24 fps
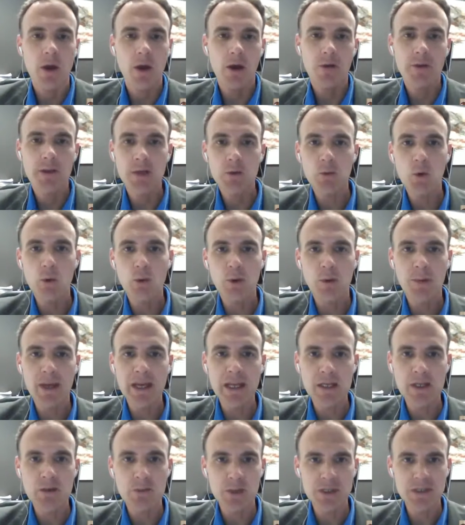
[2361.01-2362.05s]
on the enrollment
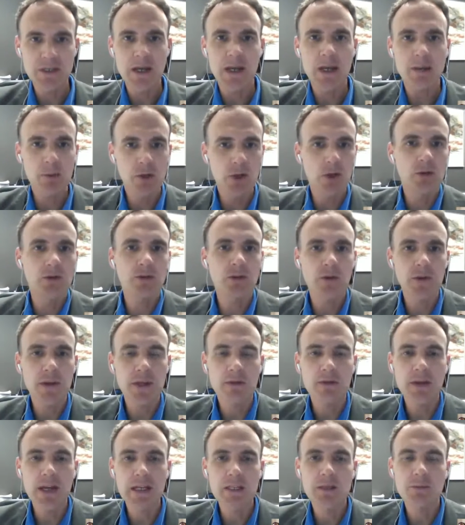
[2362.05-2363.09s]
management side, but also the
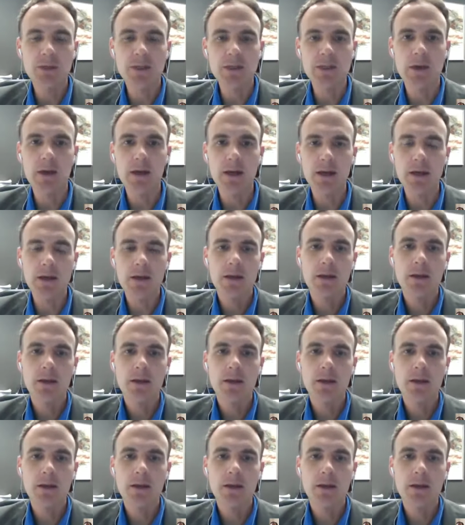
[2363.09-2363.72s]
advancement side.